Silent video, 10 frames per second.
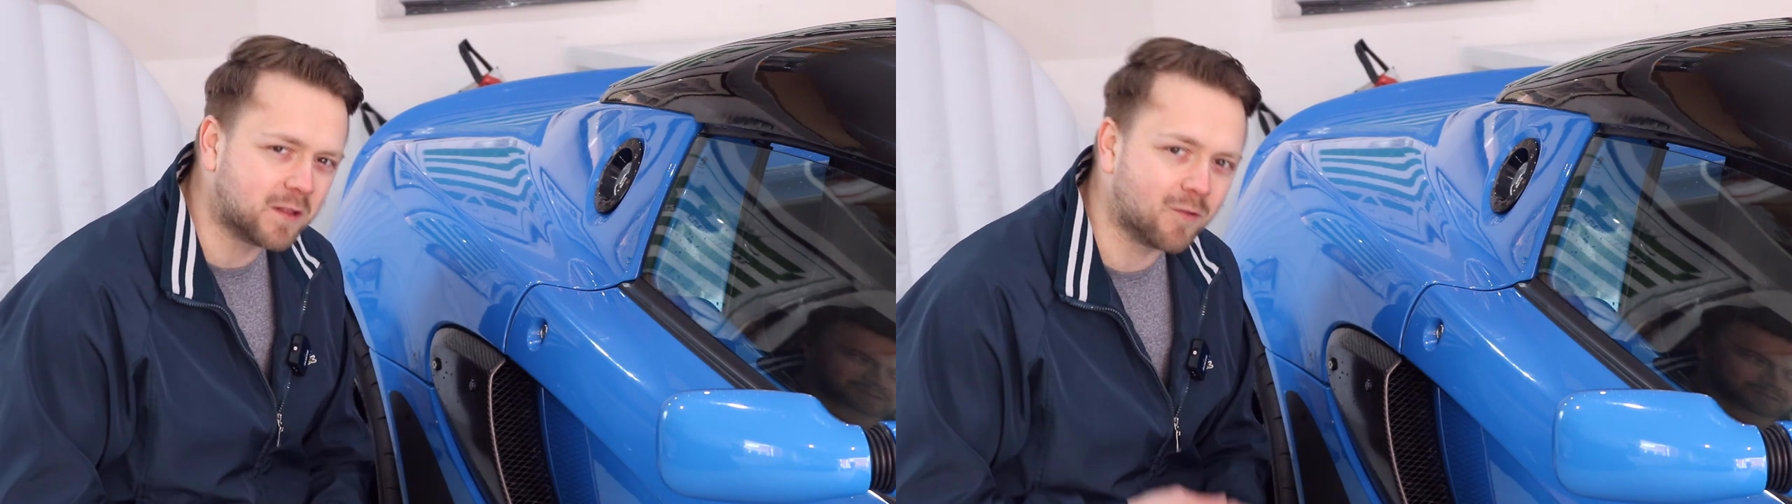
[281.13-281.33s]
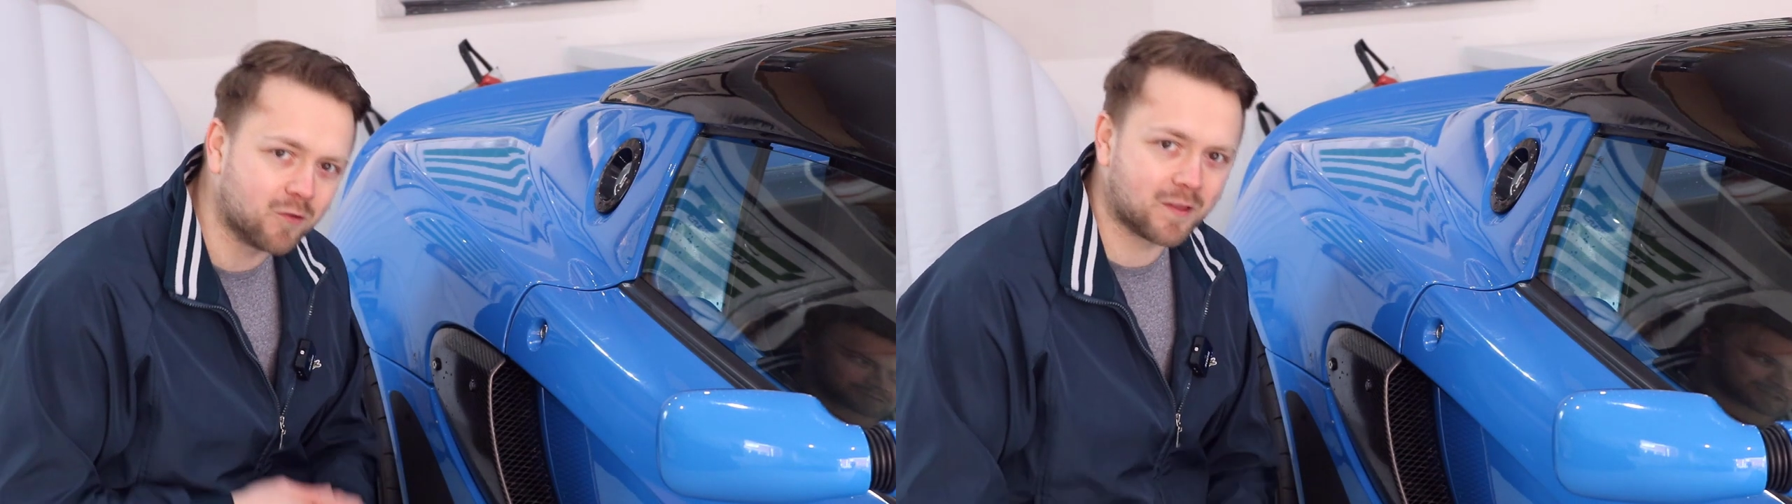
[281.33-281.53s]

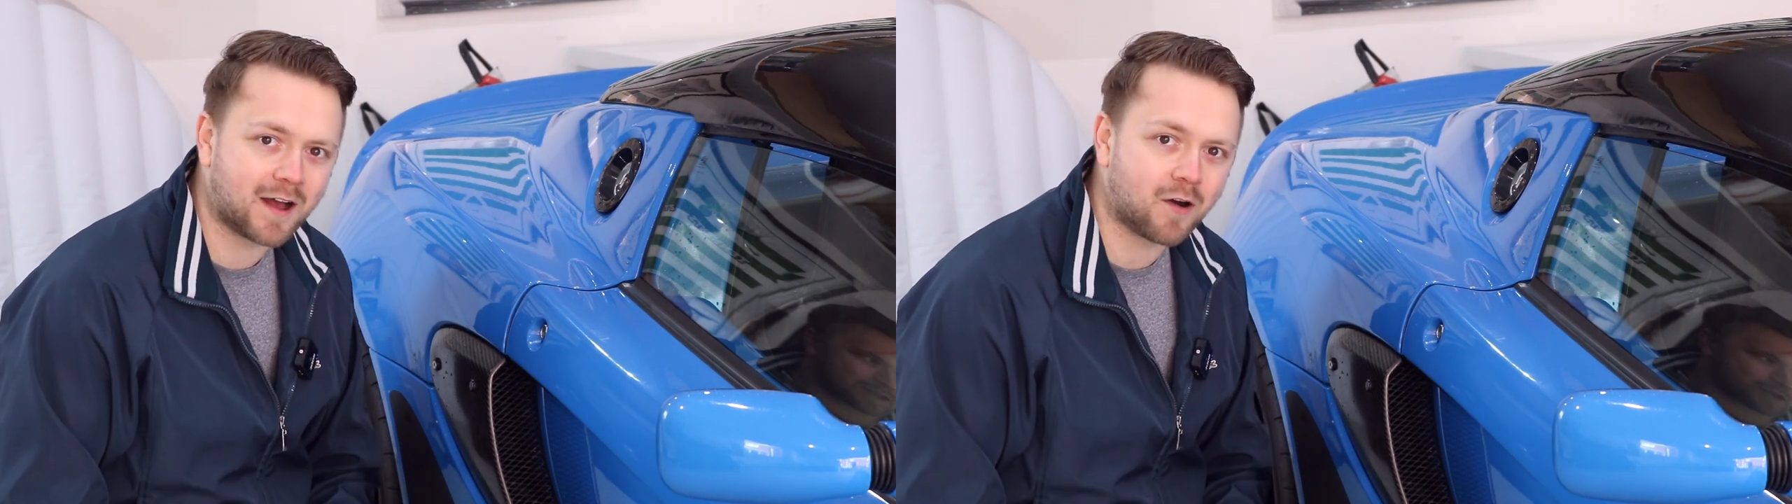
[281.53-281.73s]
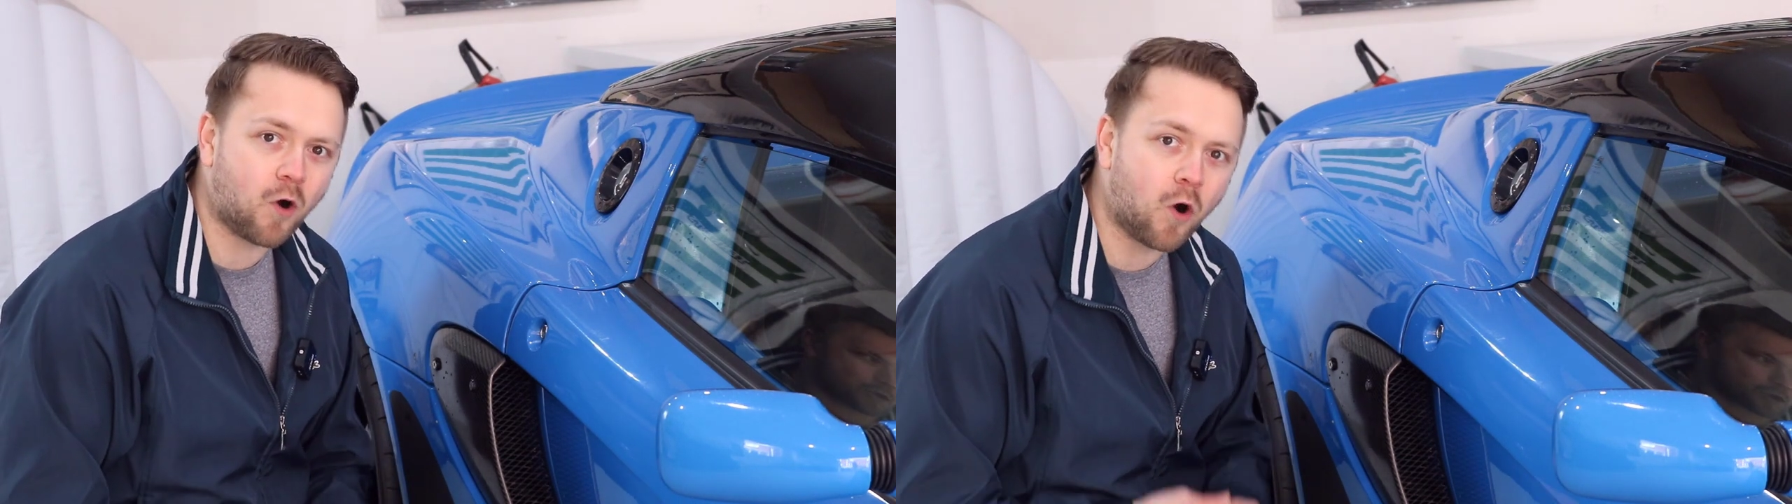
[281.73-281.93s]
do
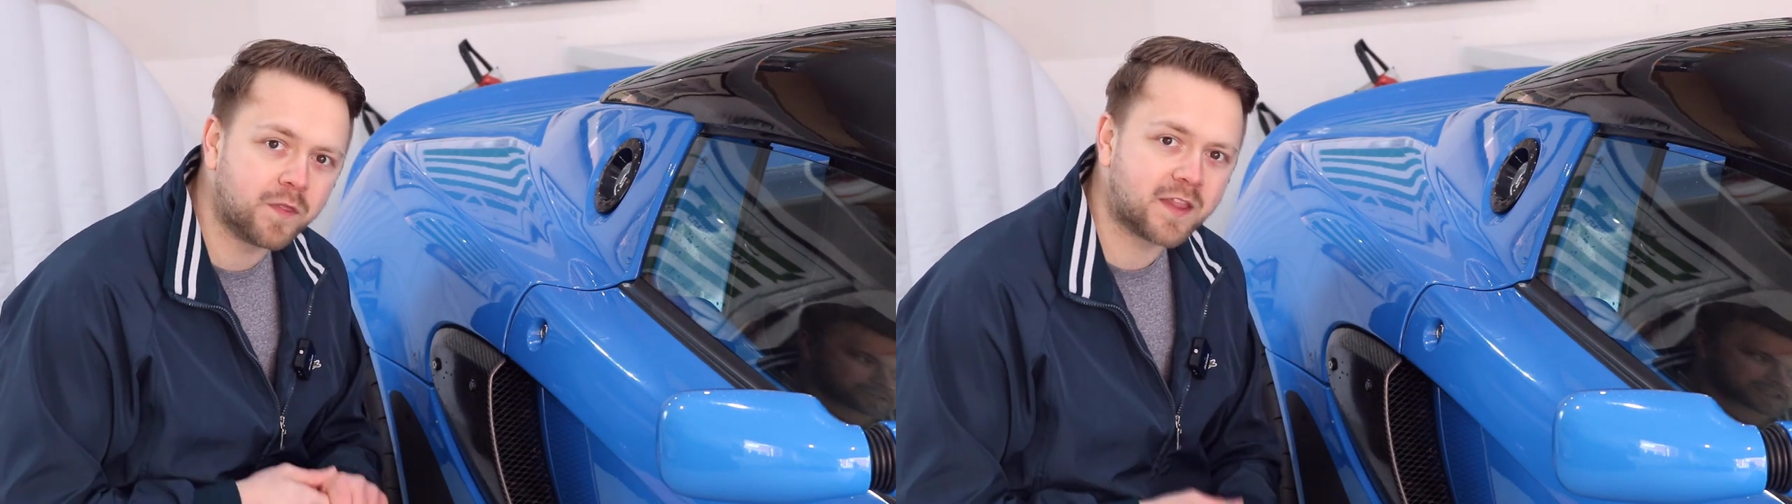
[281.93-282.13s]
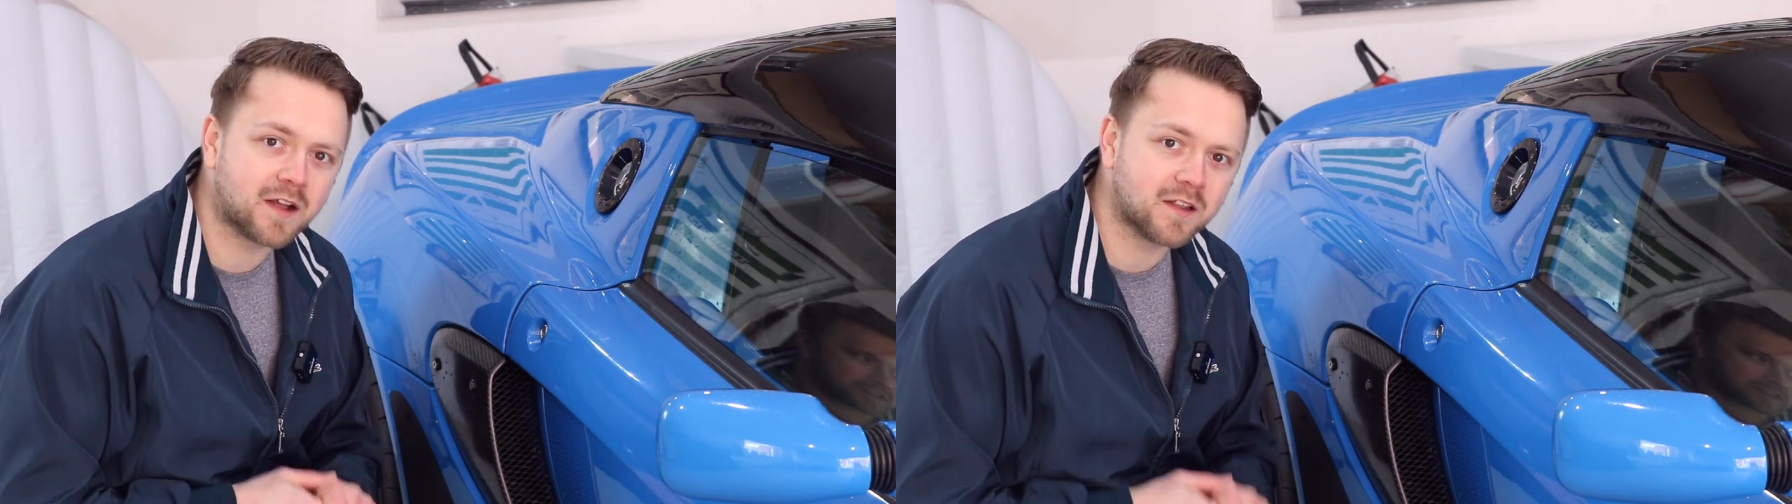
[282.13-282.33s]
that
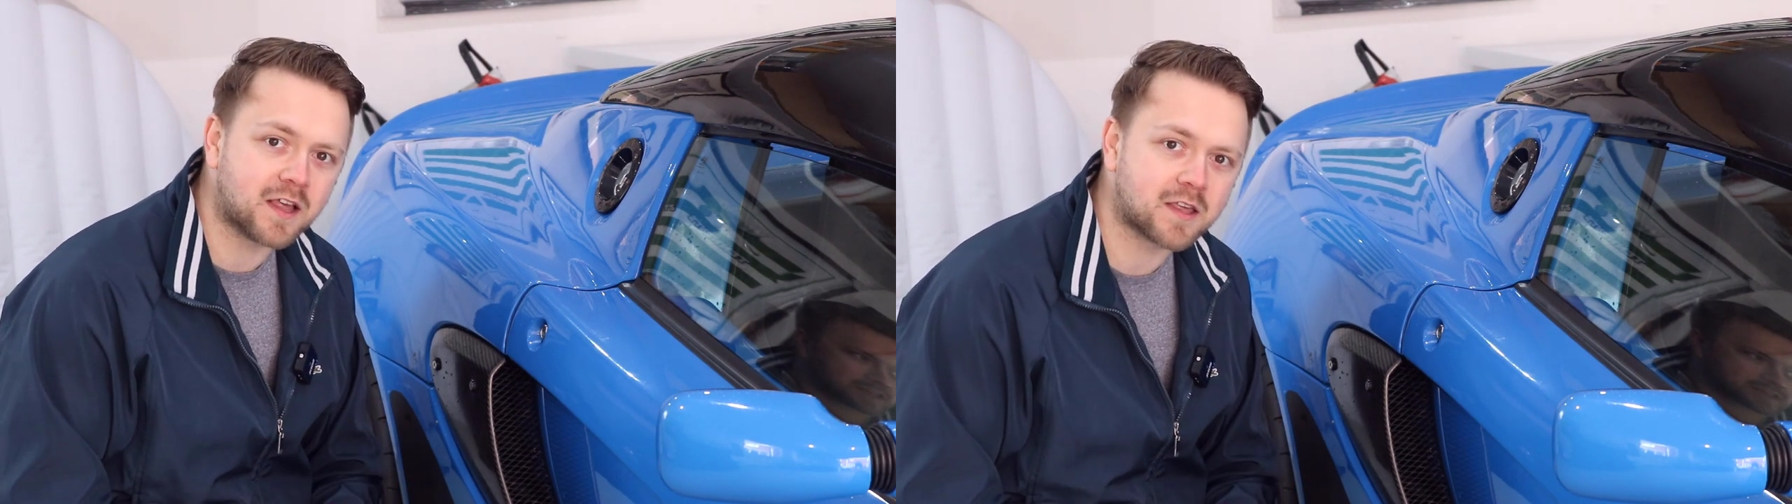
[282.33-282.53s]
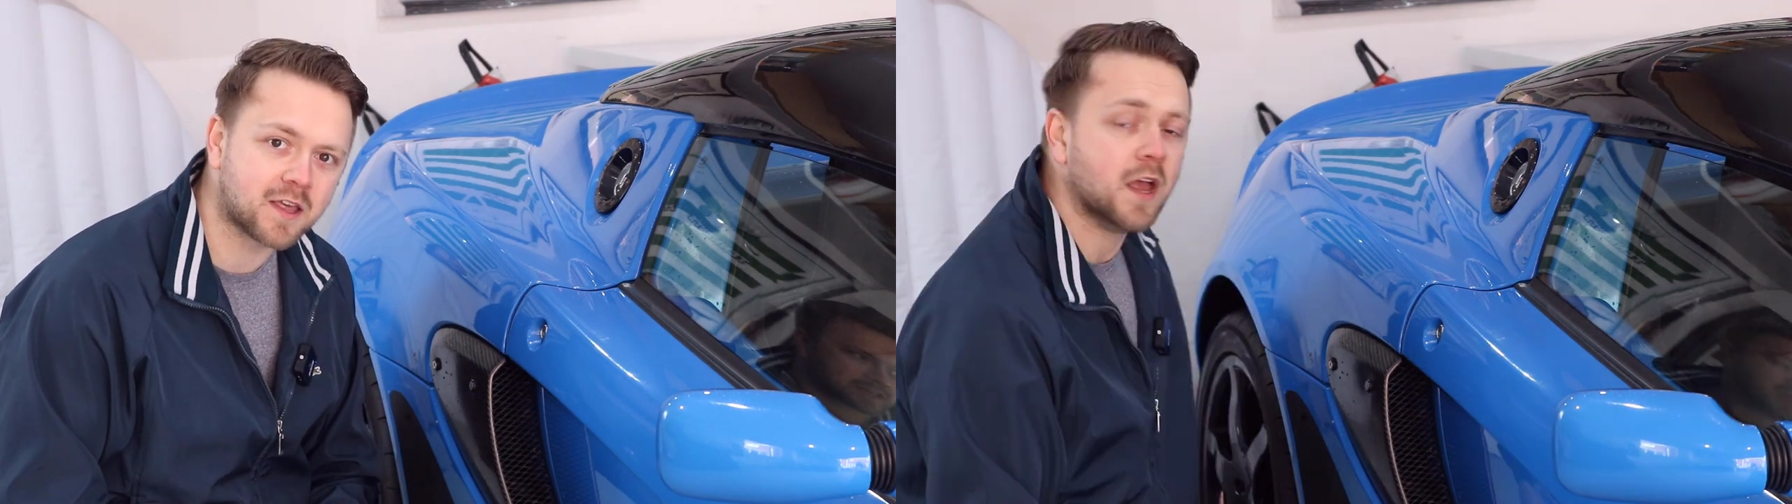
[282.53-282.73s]
on the
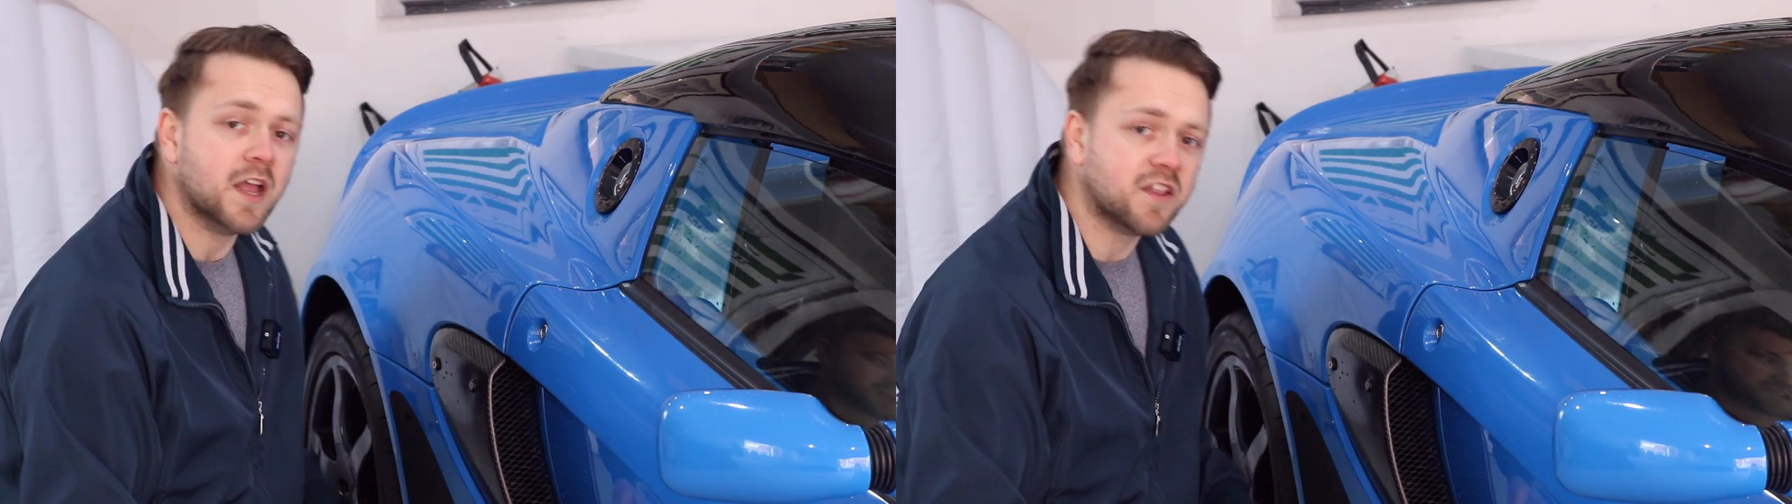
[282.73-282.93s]
Elise.